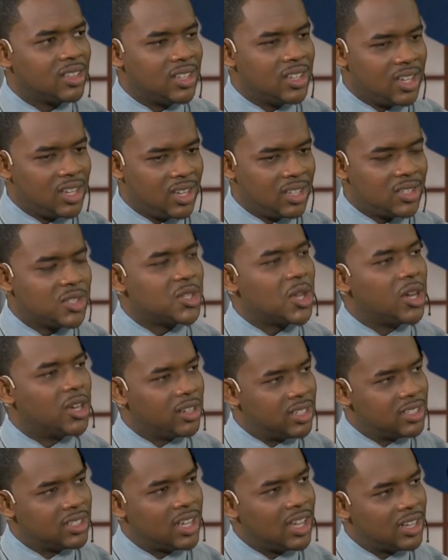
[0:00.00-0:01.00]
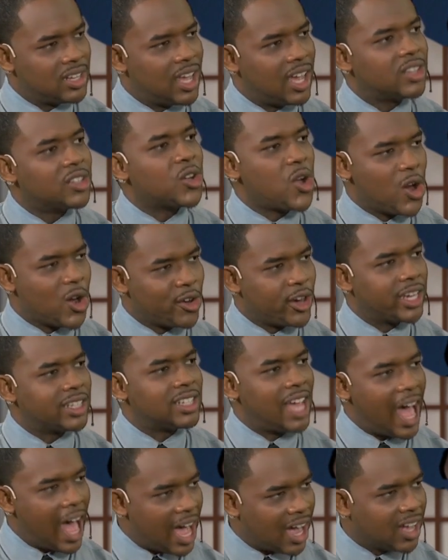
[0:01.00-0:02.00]
the sun is at that
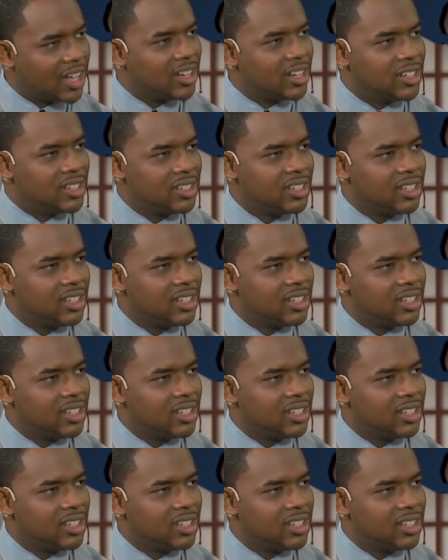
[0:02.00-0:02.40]
correct angle